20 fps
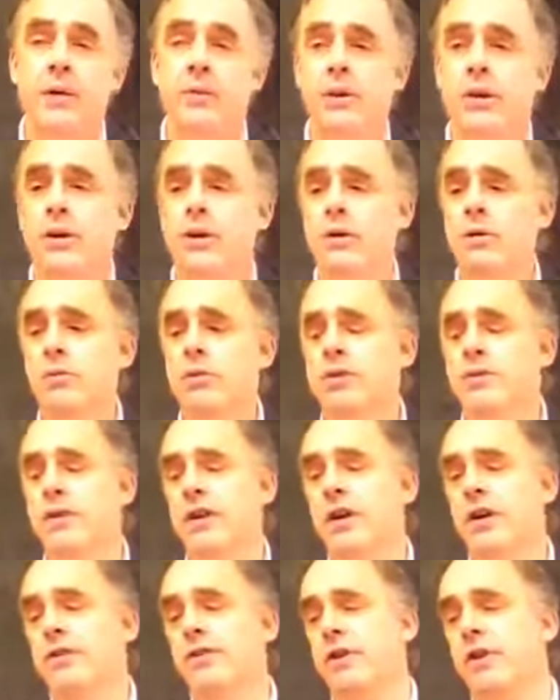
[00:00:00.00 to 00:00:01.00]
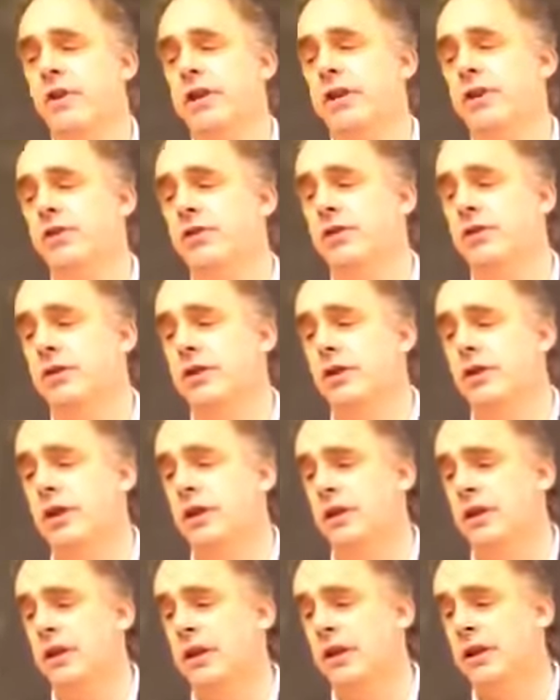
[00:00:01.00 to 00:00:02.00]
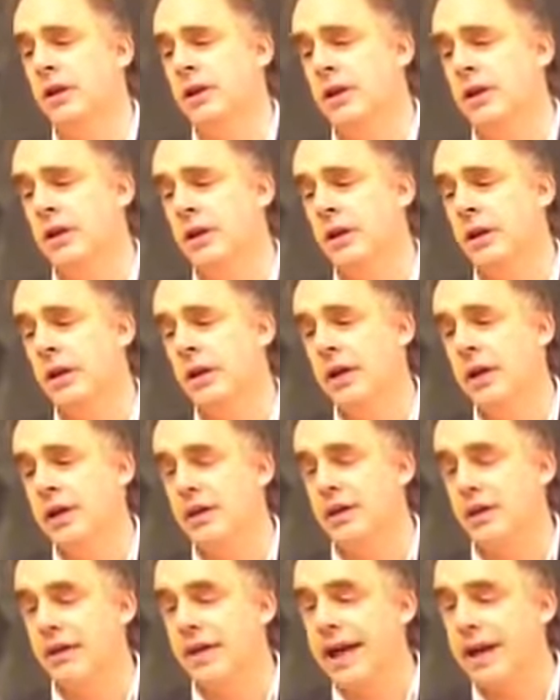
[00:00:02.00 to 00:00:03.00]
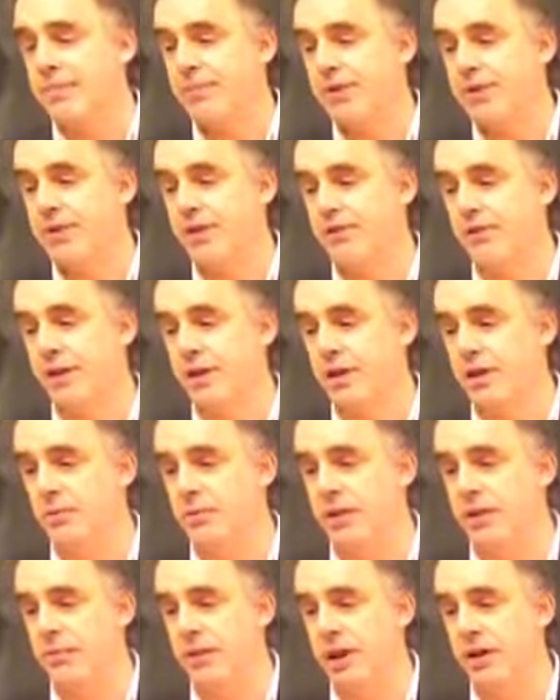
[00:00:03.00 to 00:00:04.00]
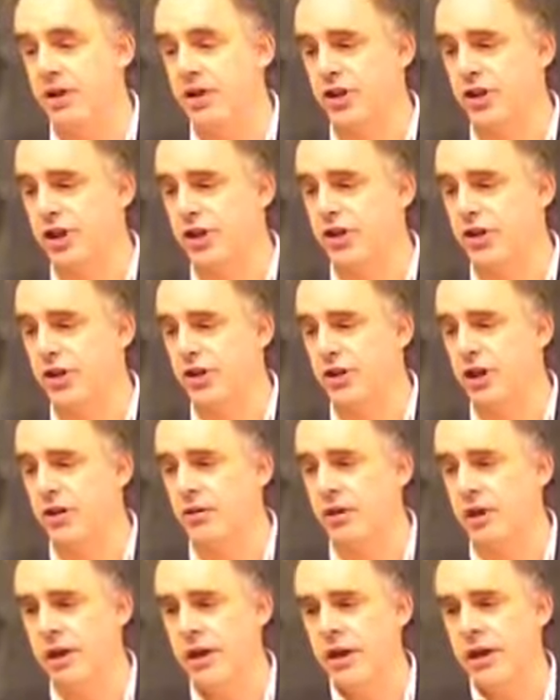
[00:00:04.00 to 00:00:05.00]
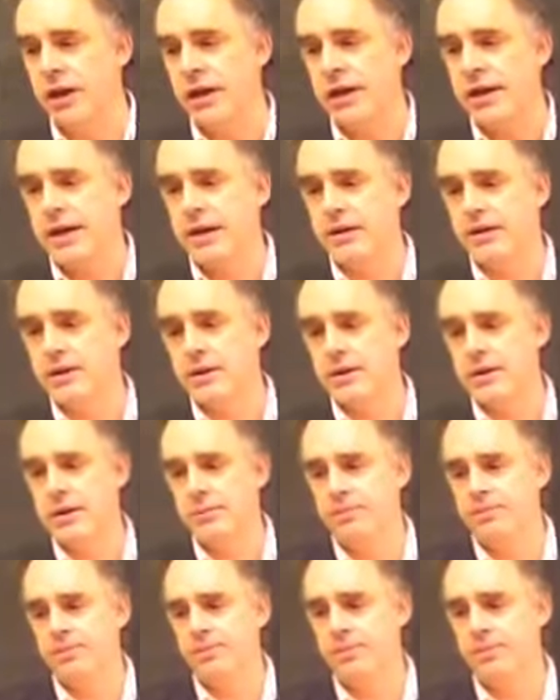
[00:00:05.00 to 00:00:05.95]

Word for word: And Jung was very, very interested in the depths of the human imagination. Now, his